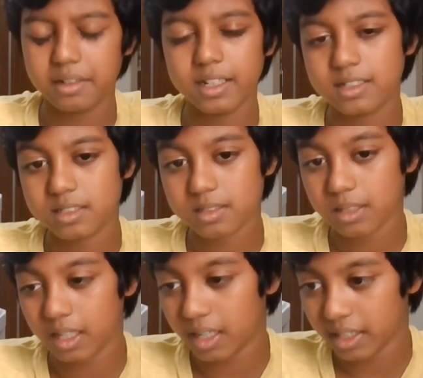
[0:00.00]
It's
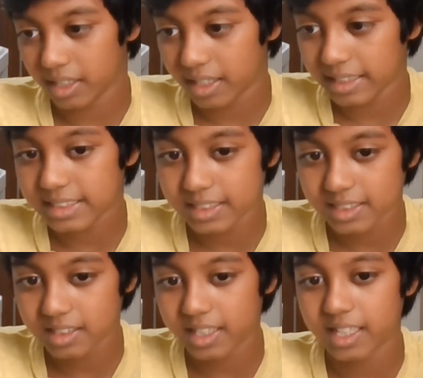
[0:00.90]
The
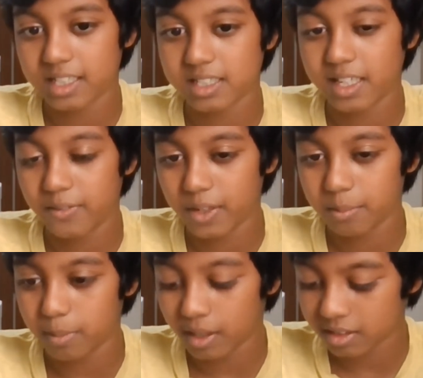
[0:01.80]
necessity has
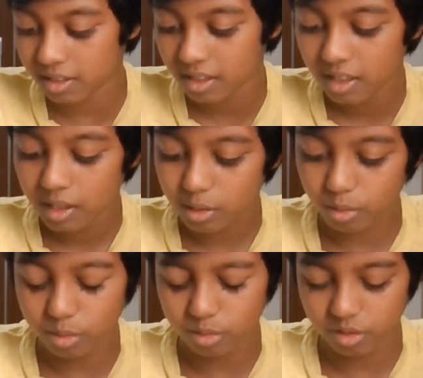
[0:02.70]
given birth
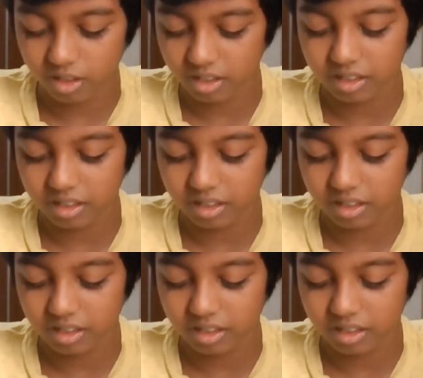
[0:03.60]
to